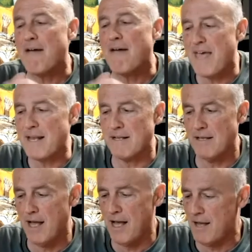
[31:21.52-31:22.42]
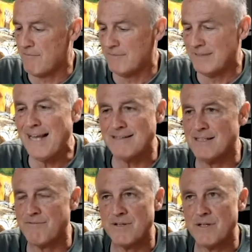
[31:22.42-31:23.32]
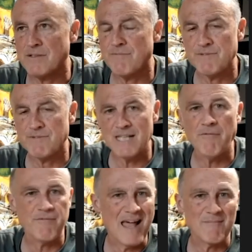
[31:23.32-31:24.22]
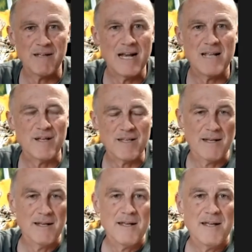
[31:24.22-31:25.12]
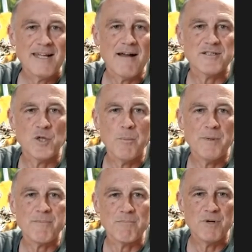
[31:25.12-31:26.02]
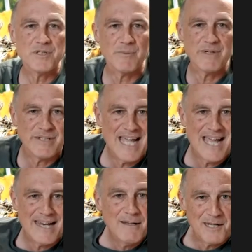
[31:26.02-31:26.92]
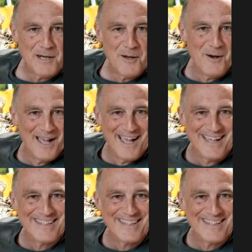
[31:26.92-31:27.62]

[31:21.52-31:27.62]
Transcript: to have that uh, legacy for yourself, family, anybody that cares to open up your books when you're dead, you know.